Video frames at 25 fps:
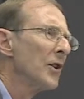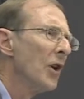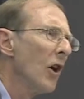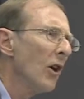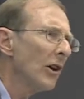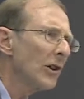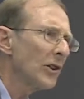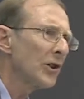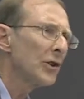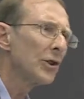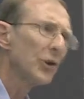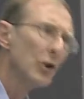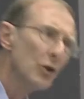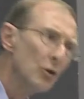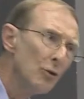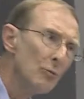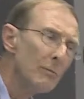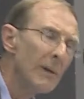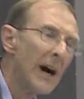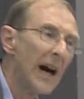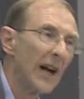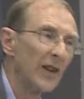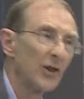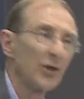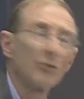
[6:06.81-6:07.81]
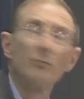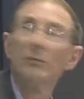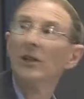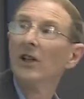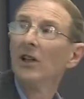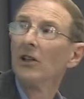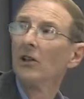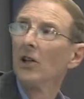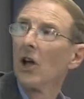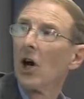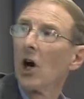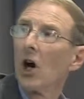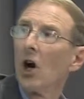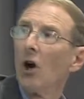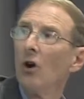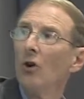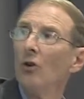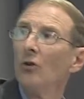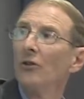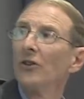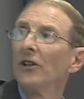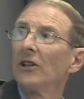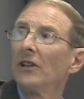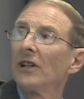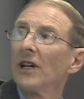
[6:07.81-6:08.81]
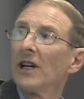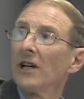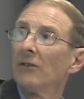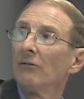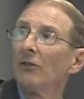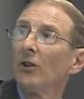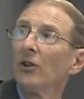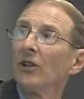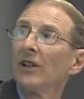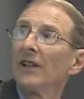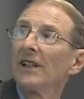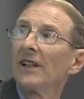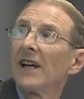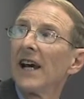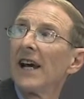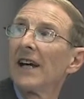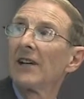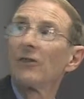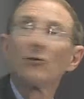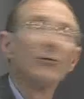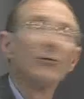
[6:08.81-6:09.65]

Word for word: not too much below the level it